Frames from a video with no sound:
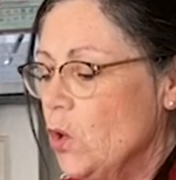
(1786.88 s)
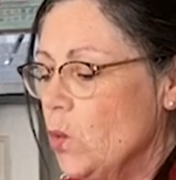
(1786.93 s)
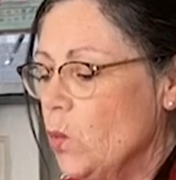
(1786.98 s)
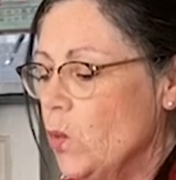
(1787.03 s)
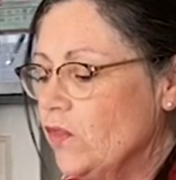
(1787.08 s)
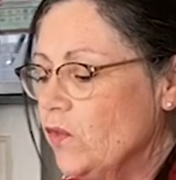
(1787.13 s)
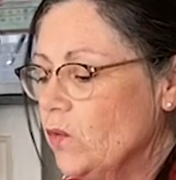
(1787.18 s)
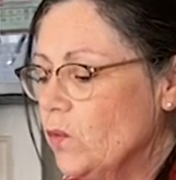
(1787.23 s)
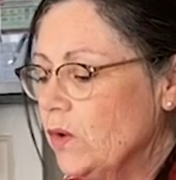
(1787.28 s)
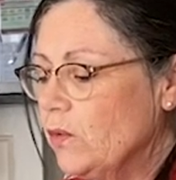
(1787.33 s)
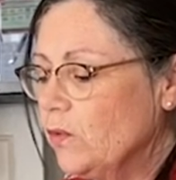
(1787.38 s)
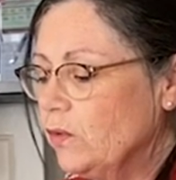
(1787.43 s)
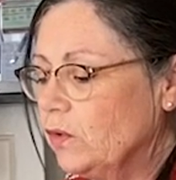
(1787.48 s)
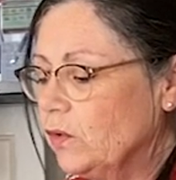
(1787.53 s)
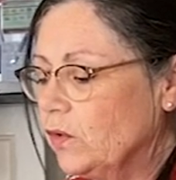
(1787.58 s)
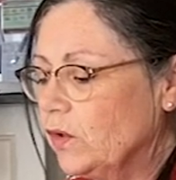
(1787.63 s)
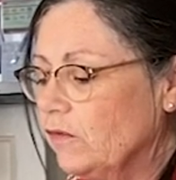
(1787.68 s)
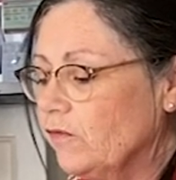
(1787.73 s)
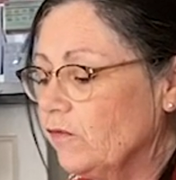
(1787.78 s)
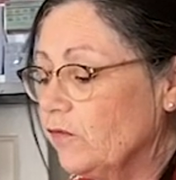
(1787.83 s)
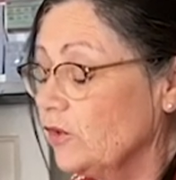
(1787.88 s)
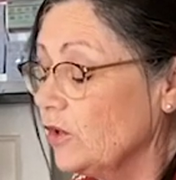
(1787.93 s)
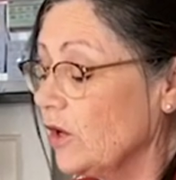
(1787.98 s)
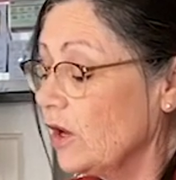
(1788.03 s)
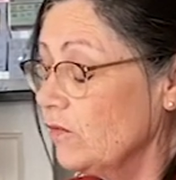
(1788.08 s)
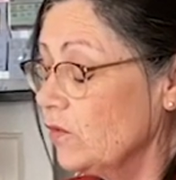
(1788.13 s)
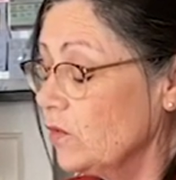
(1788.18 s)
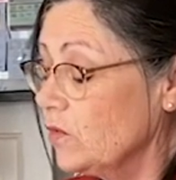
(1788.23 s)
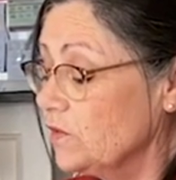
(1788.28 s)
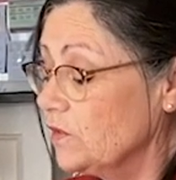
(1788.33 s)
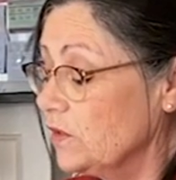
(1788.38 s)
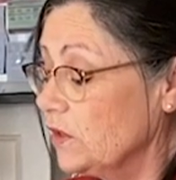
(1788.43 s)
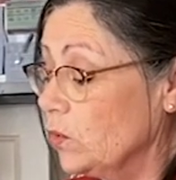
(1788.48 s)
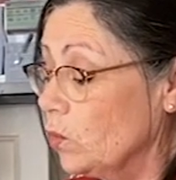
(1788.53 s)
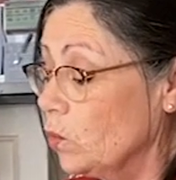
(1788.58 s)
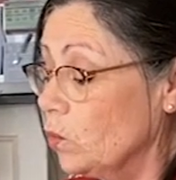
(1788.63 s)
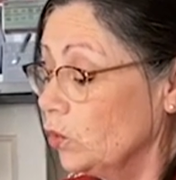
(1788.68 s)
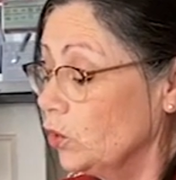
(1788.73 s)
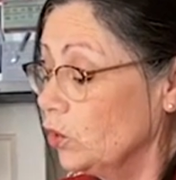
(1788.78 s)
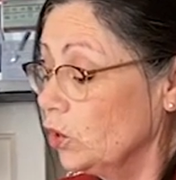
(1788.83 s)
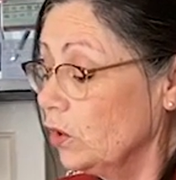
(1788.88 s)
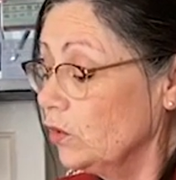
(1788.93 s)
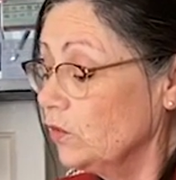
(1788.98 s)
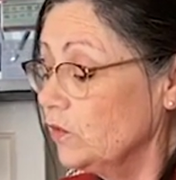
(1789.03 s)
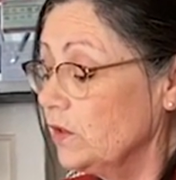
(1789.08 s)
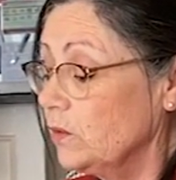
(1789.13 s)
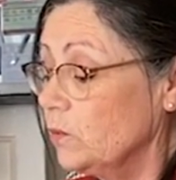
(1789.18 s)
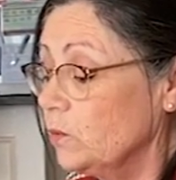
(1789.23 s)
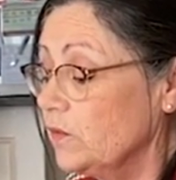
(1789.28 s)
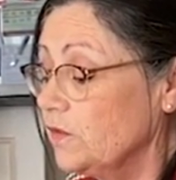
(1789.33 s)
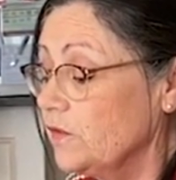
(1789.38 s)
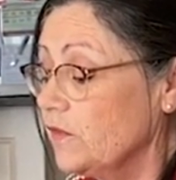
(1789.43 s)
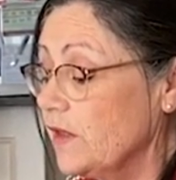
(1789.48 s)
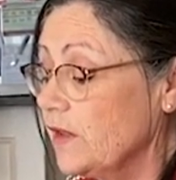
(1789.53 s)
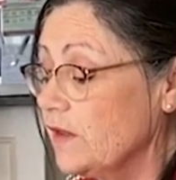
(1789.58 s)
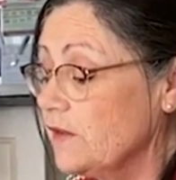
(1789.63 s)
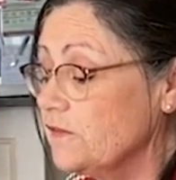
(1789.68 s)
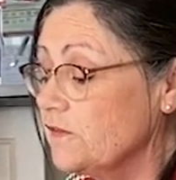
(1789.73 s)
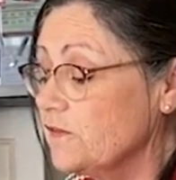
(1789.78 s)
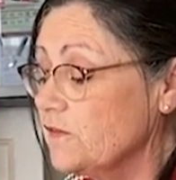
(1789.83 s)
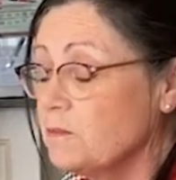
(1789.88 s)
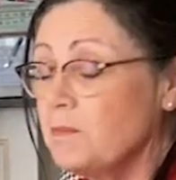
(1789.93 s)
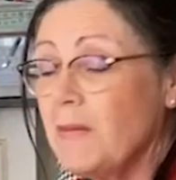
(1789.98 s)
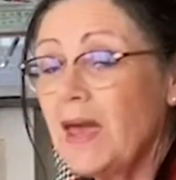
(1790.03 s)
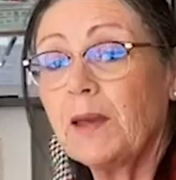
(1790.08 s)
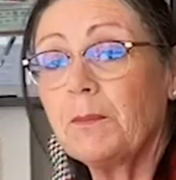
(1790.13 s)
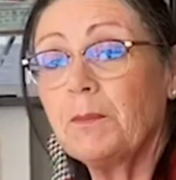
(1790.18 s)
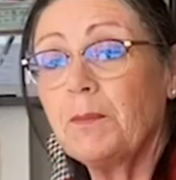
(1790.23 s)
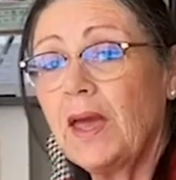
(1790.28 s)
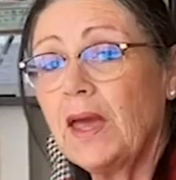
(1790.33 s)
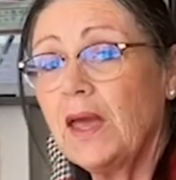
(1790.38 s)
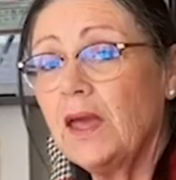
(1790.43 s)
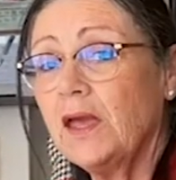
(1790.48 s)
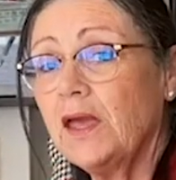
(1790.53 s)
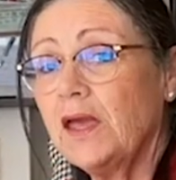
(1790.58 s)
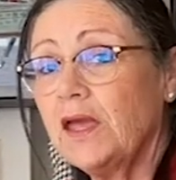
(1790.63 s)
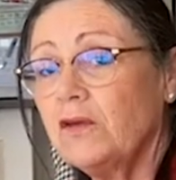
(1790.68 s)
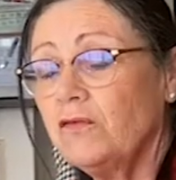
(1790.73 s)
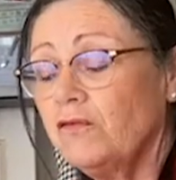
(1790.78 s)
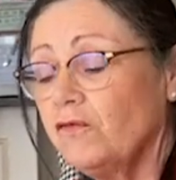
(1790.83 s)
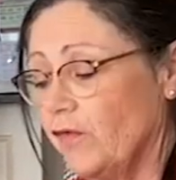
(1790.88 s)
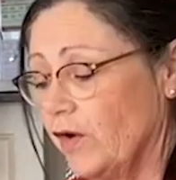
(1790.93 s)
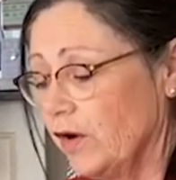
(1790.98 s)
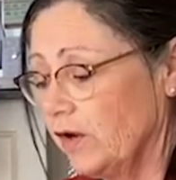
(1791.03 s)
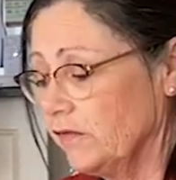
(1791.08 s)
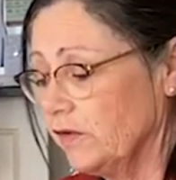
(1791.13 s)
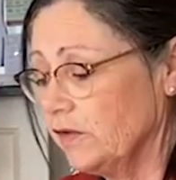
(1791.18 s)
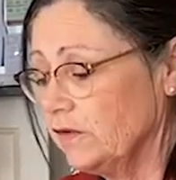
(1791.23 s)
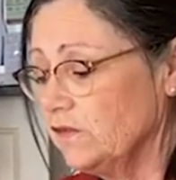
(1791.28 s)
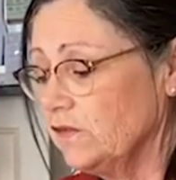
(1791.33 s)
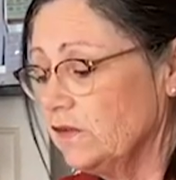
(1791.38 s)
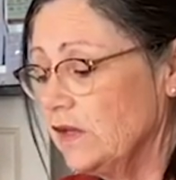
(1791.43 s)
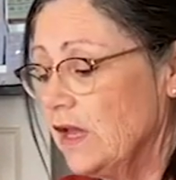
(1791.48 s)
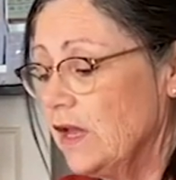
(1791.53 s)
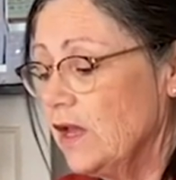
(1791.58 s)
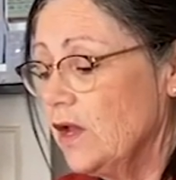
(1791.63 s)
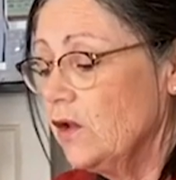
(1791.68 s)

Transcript: Whether we were looking for diversity or not, it was there smack bang in front of us.